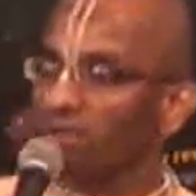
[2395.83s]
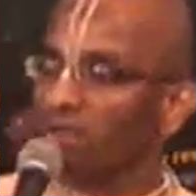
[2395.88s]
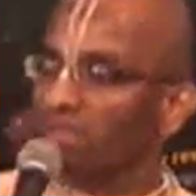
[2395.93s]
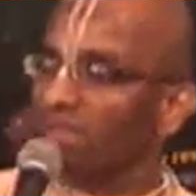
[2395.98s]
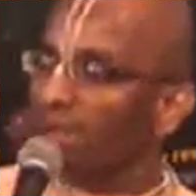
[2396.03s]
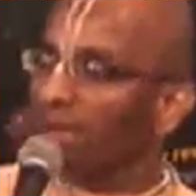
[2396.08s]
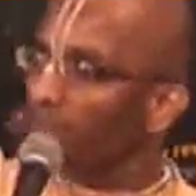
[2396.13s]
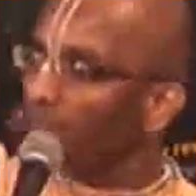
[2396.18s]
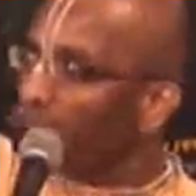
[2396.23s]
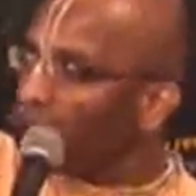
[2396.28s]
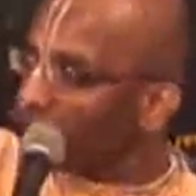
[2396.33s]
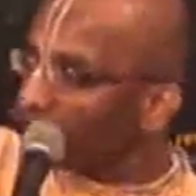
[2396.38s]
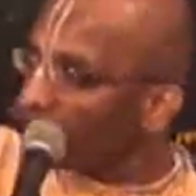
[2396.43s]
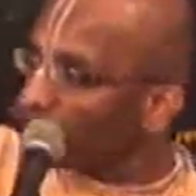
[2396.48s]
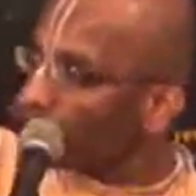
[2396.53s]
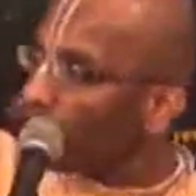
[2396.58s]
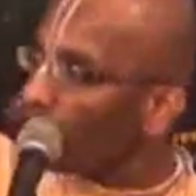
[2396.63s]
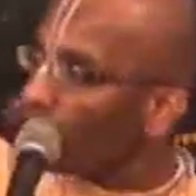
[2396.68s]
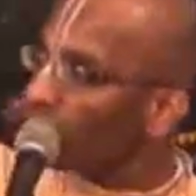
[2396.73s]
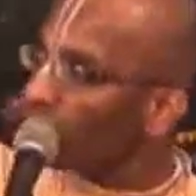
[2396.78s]
that by the
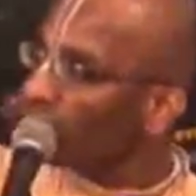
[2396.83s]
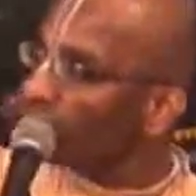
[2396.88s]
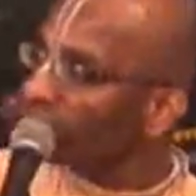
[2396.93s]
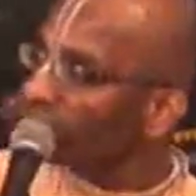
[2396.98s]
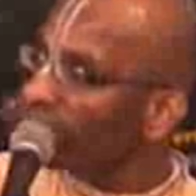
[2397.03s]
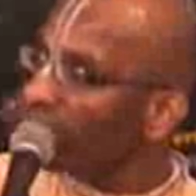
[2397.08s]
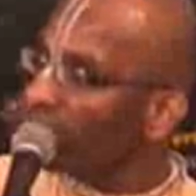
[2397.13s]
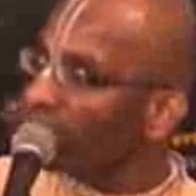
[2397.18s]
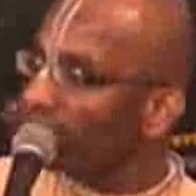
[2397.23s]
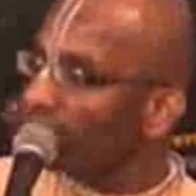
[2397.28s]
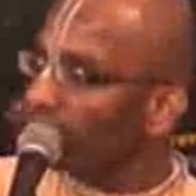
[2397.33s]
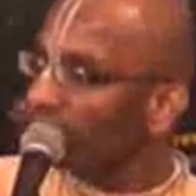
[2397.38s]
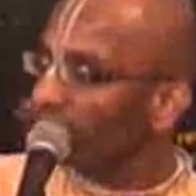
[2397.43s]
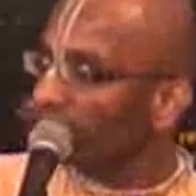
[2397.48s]
power of time,